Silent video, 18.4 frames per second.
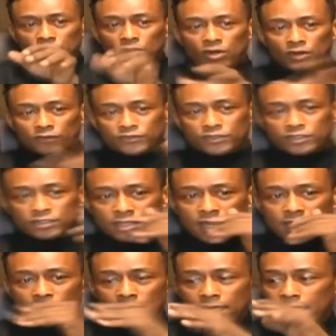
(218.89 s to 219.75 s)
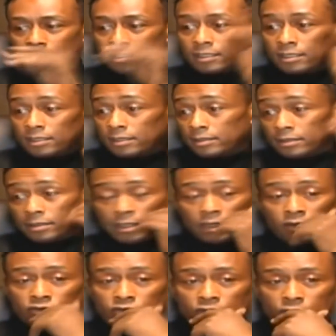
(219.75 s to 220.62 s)
you off, just kind of like,
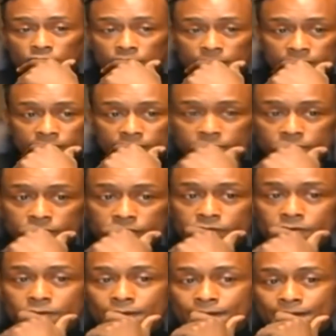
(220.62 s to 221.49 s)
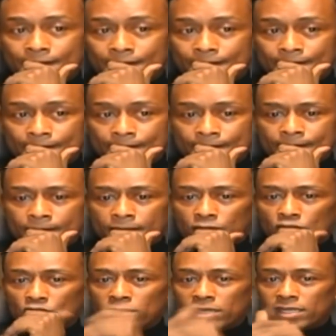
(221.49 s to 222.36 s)
everything would have been cool.
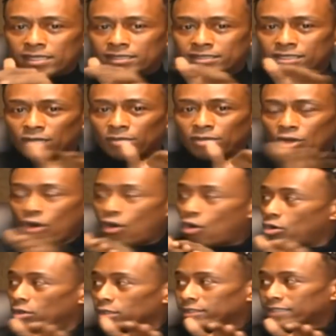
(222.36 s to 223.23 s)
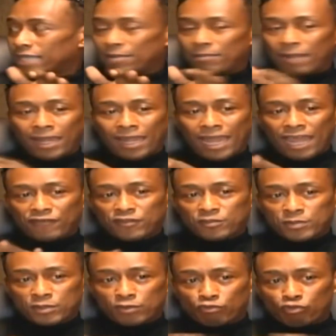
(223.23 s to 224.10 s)
You mean to tell me all this time my life
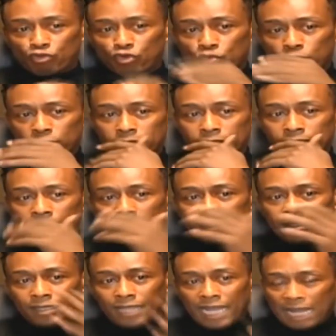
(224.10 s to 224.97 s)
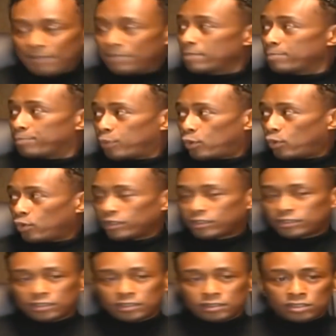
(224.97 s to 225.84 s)
has been ruined? I've been
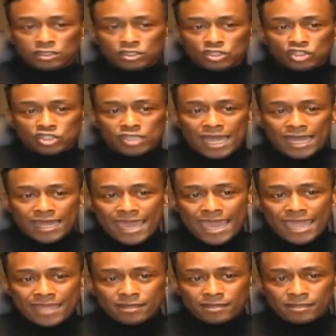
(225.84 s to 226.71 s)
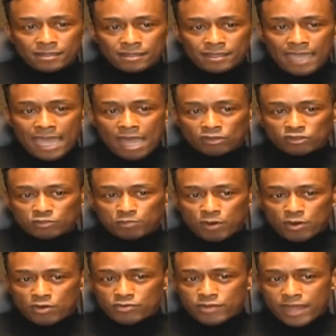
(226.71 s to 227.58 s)
poisoned, shot at, house
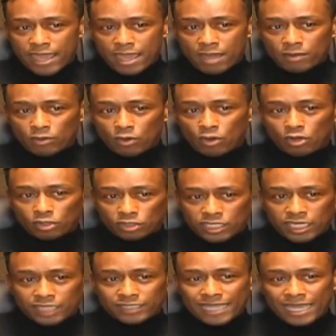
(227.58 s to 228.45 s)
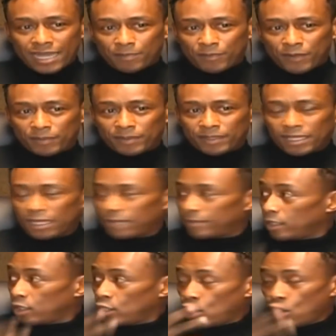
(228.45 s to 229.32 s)
burned down, all kicked out of Public
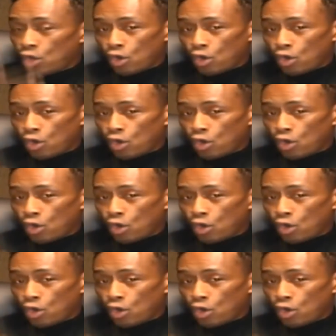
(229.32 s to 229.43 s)
Enemy,